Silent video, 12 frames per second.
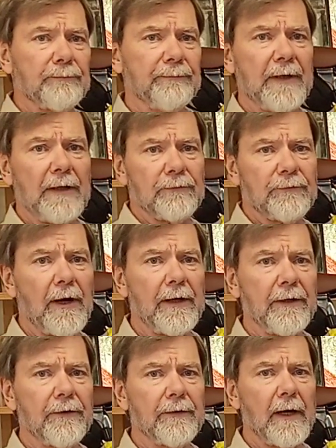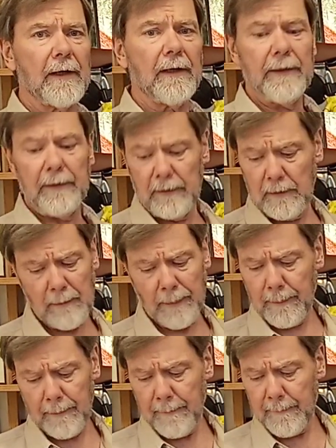not riding correctly,
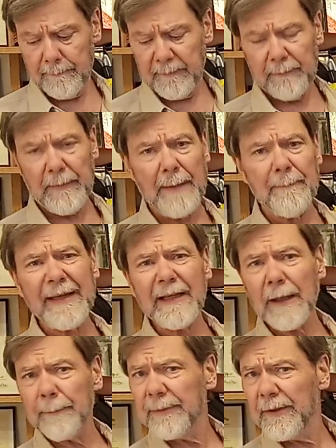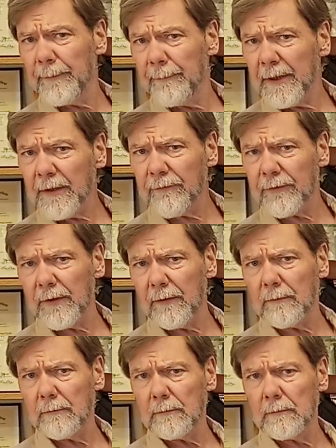that may not be the bike for
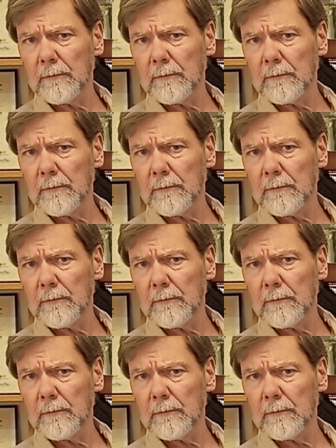you.